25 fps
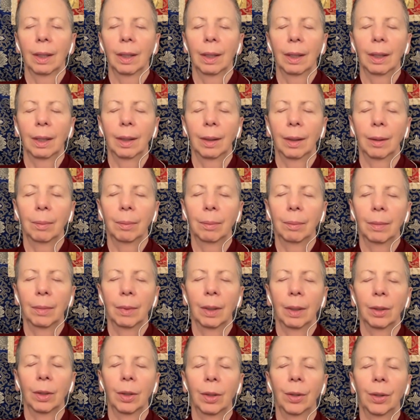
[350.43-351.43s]
And I'm
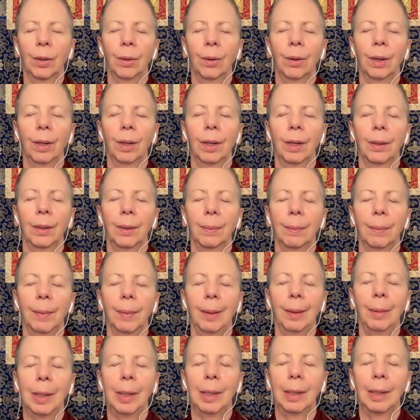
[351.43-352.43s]
curious,
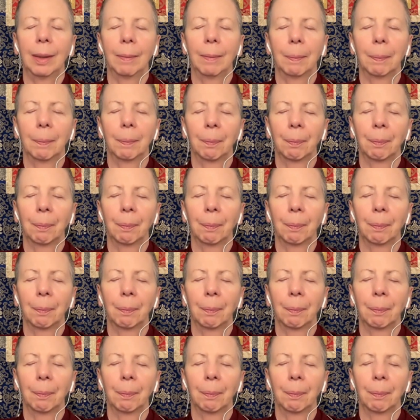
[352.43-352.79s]
maybe